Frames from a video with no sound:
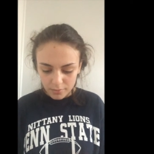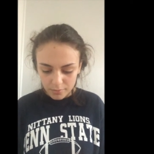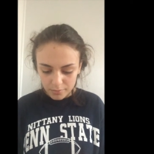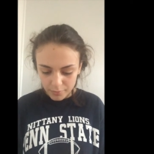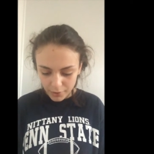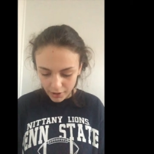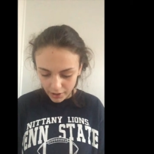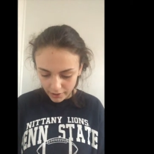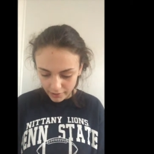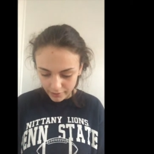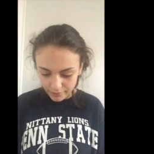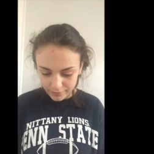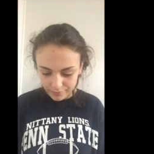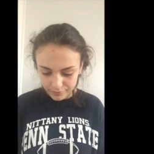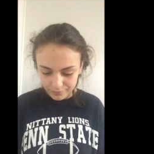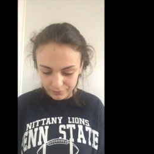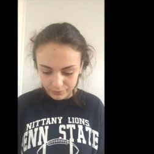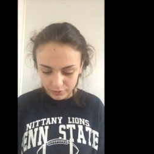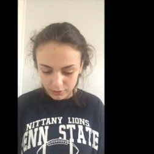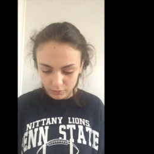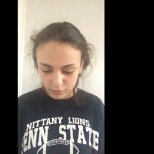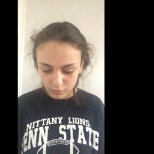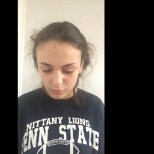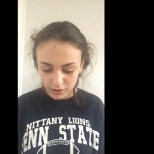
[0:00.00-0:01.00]
But
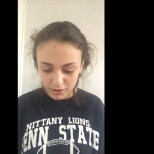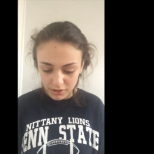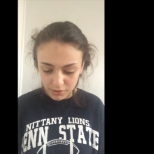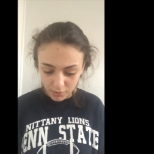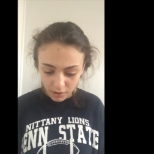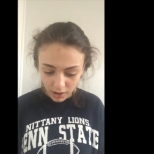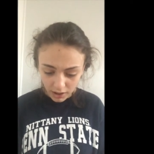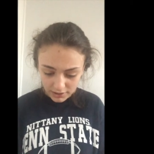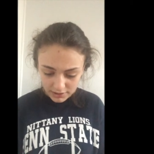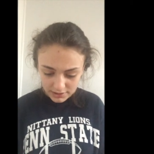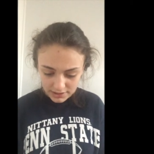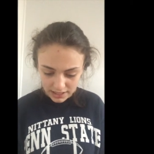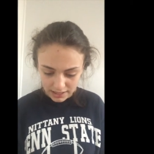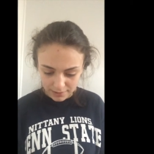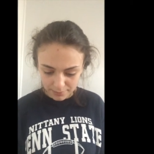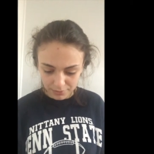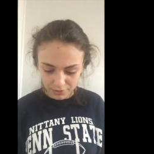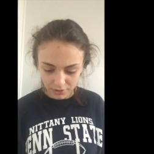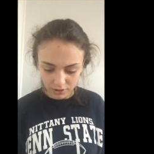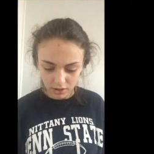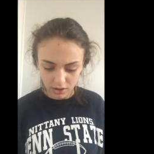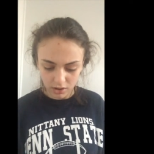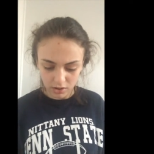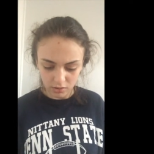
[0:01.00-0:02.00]
when you untape
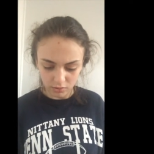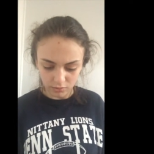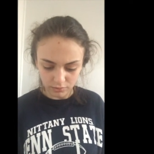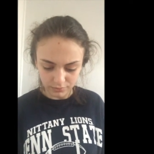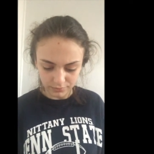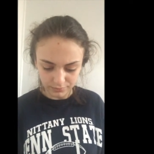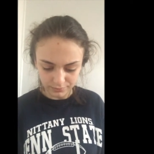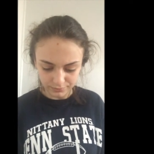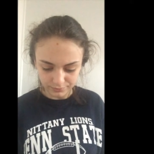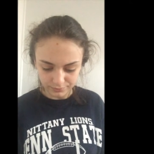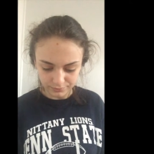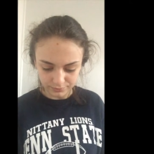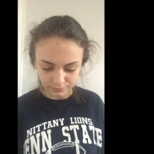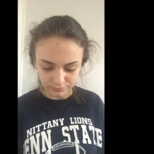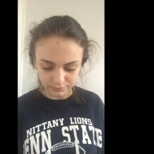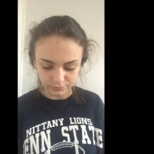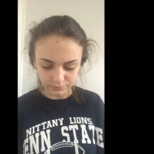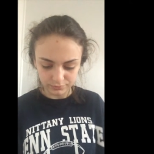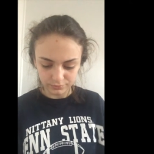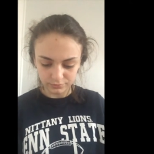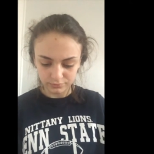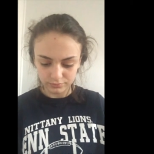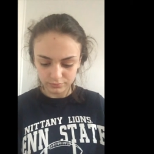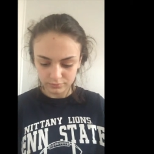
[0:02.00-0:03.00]
the cone,
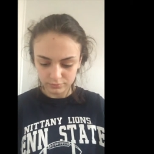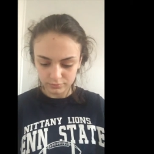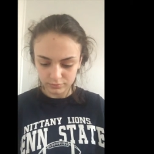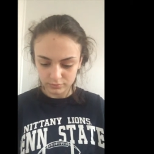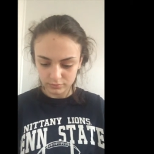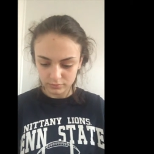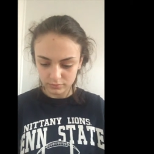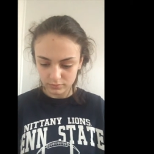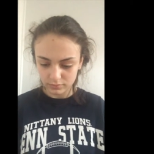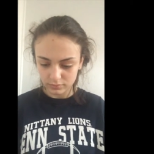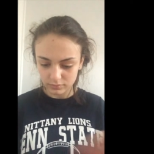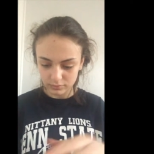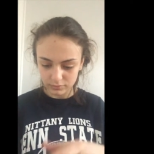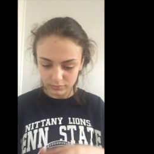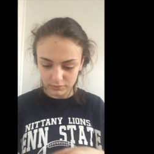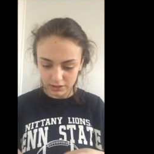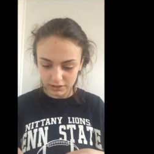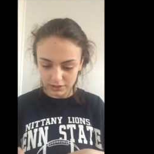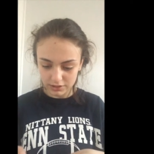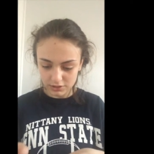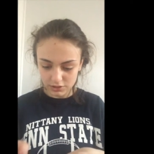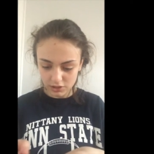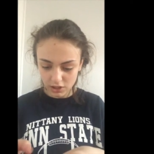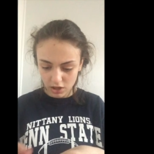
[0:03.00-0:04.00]

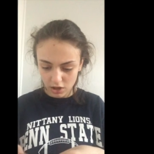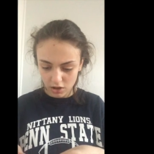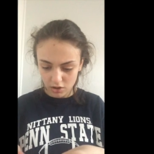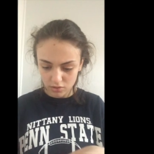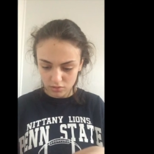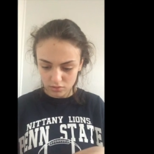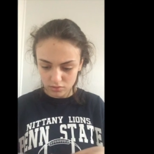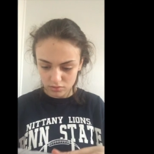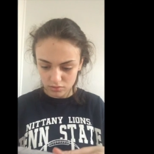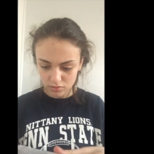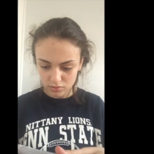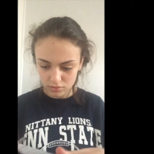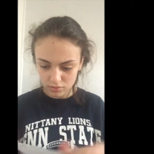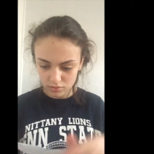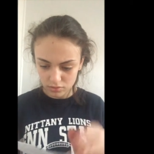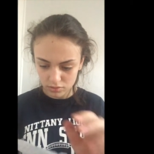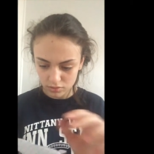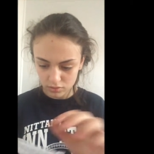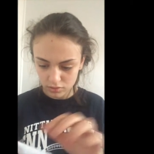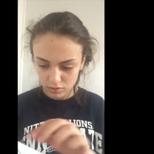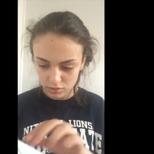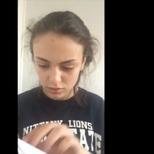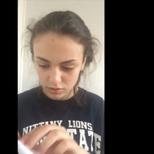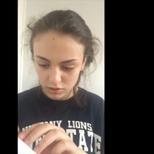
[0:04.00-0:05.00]
like so,
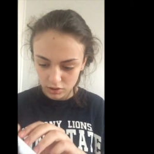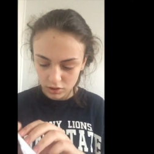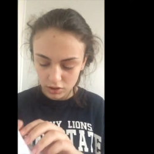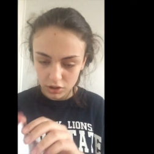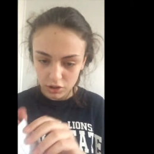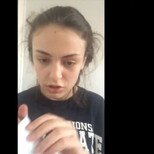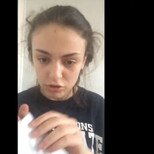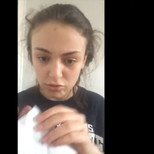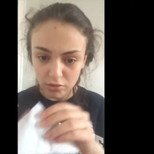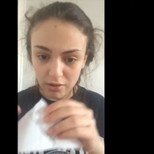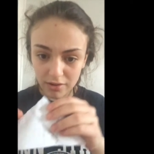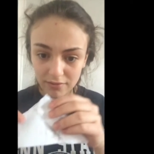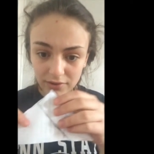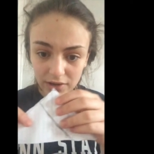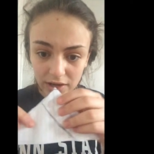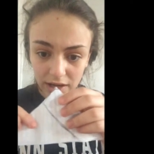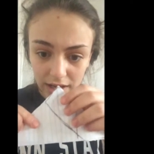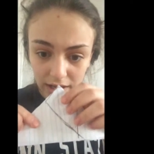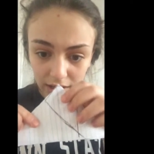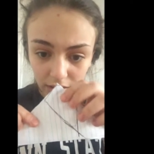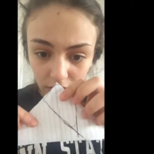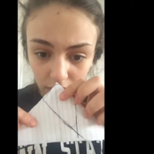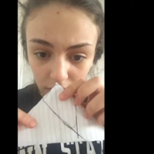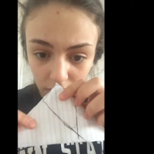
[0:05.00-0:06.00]
you have an
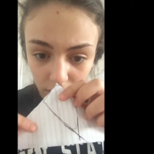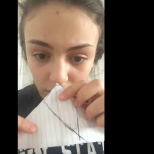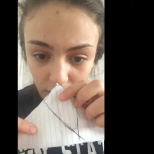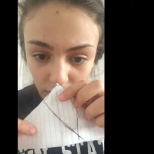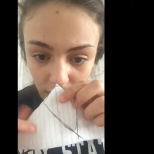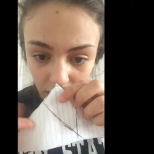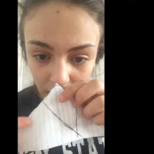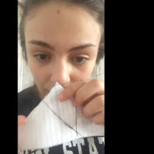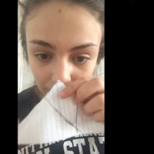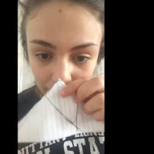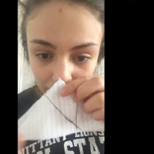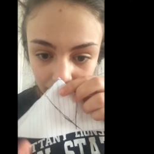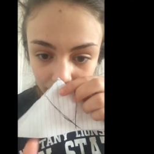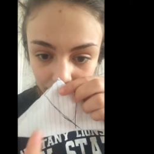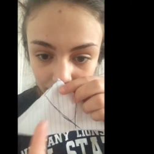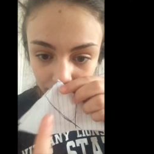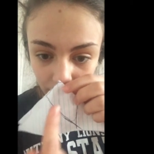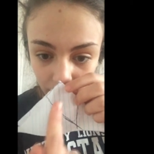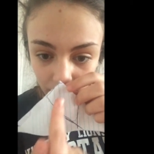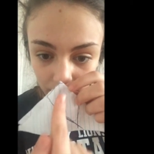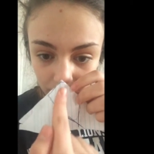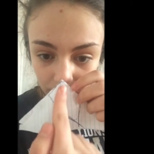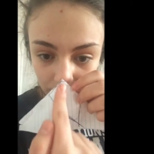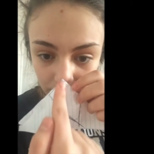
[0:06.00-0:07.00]
angle coming
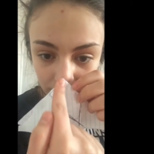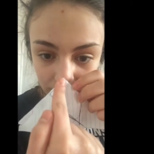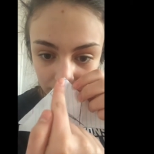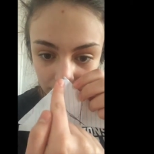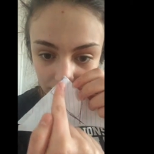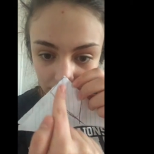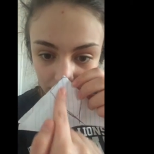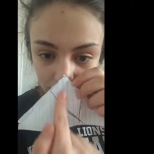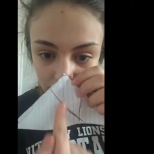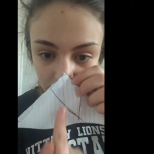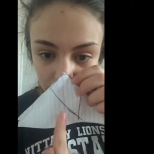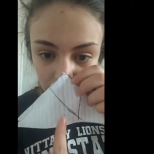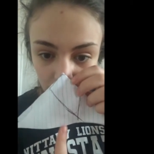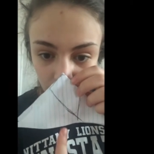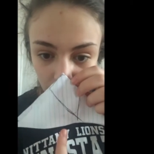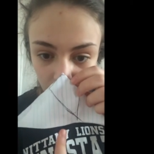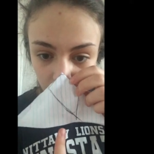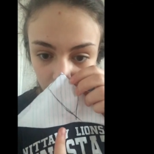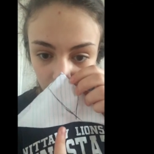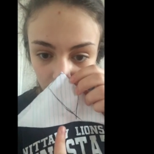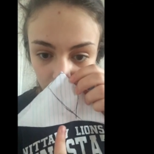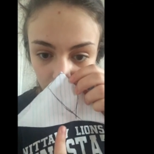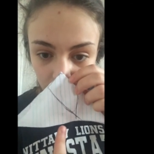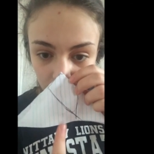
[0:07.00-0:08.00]
from
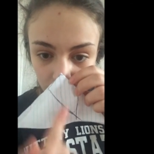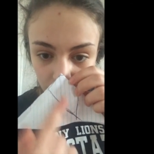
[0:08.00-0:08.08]
here